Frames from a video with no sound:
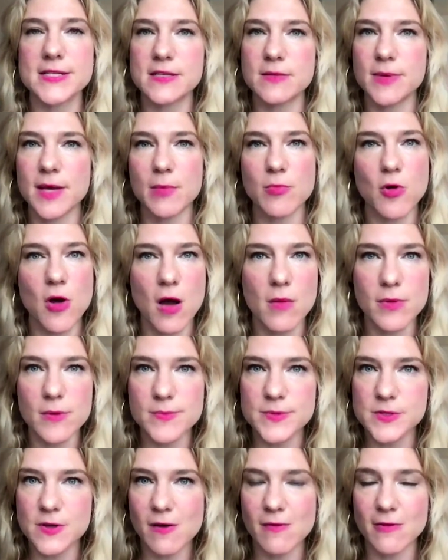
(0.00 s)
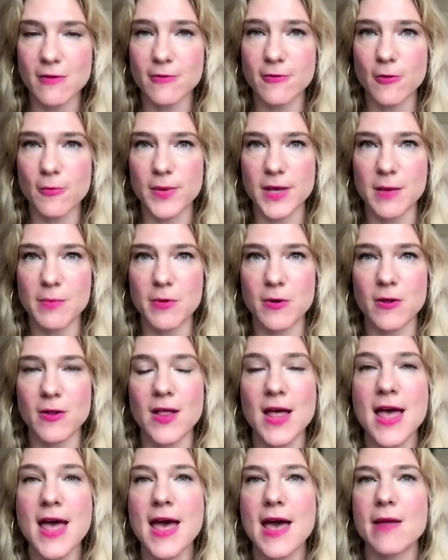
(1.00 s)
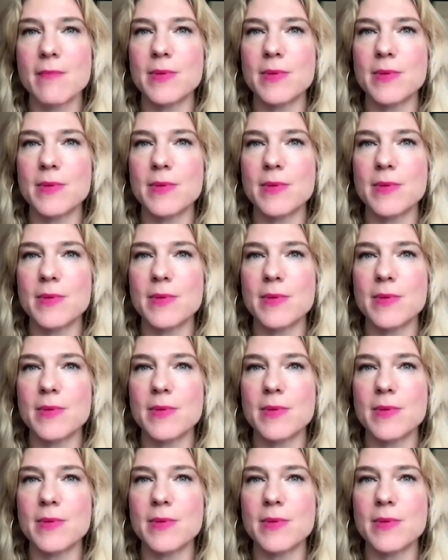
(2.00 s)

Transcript: is to be a problem solver for people.